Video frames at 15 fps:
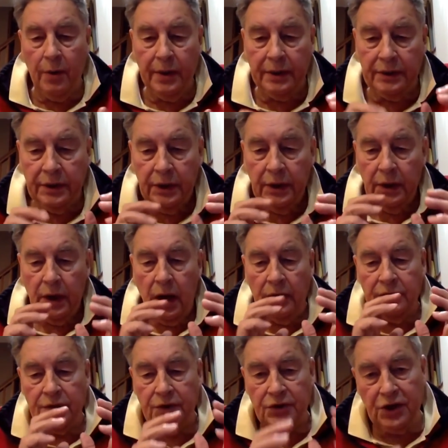going
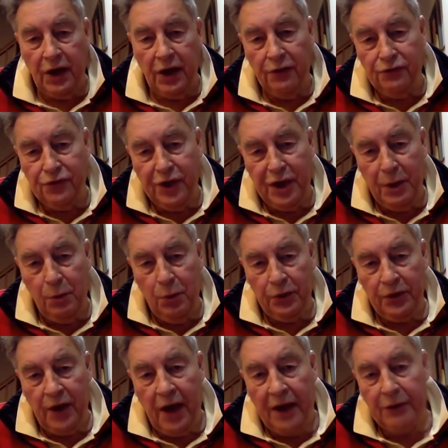under the Safe Drinking
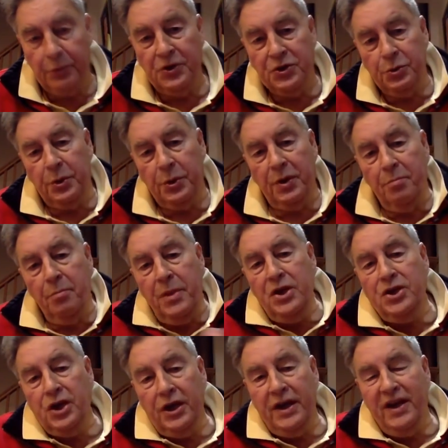Water Act, which would
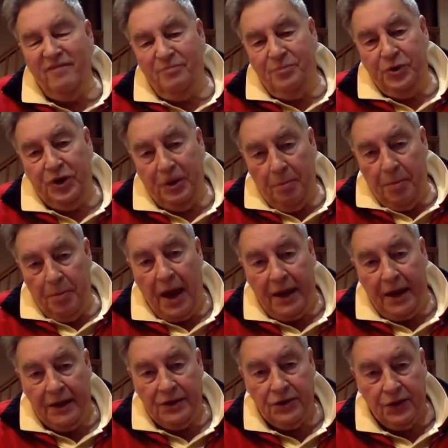immediately have put it
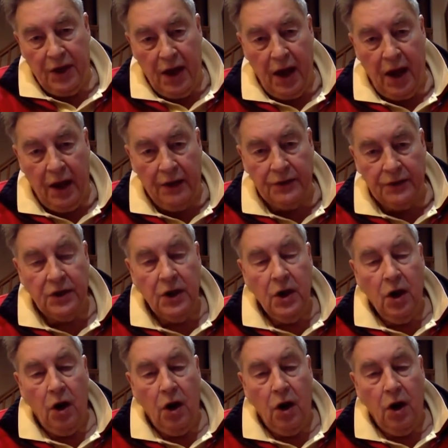back into the hands